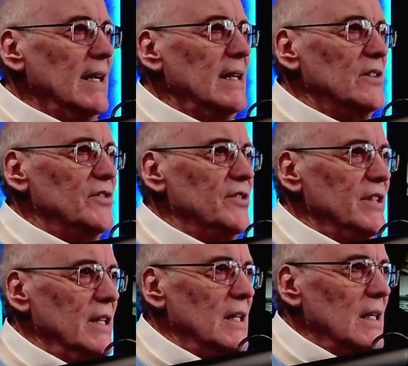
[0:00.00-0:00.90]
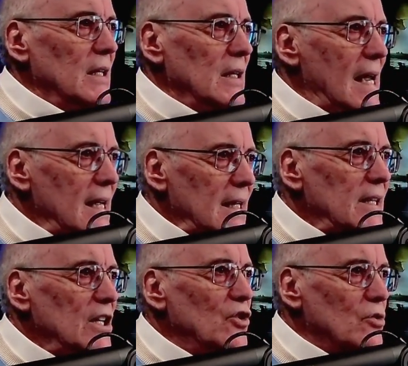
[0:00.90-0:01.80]
is the
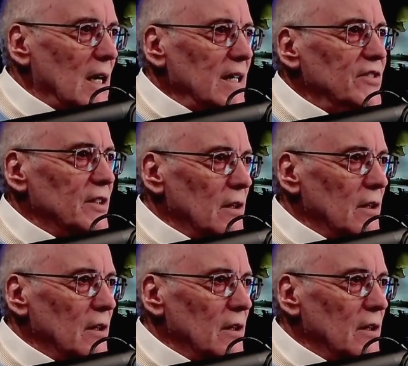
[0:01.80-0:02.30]
Antichrist,